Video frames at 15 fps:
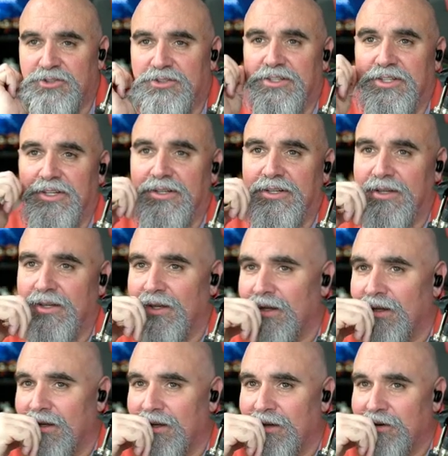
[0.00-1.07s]

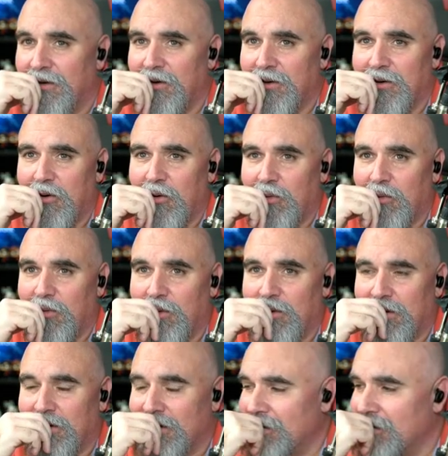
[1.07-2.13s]

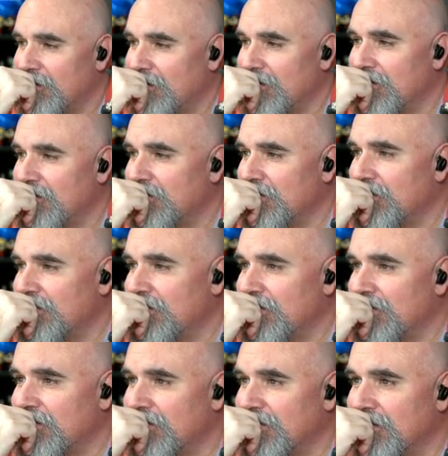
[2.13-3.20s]

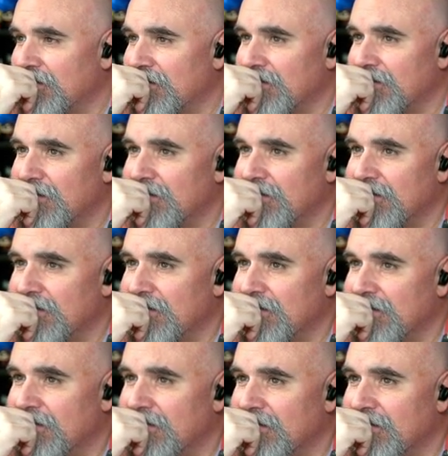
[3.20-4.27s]

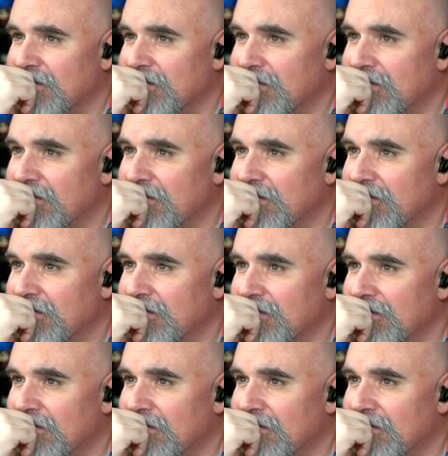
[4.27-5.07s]
This person isn't speaking.